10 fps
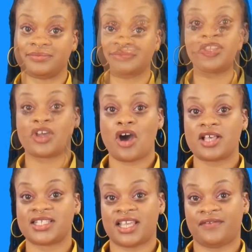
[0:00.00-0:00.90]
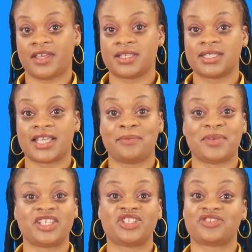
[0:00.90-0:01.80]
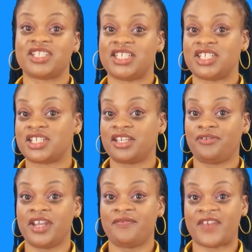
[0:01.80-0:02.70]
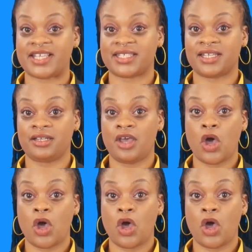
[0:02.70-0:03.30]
The cost savings can be strategically reinvested,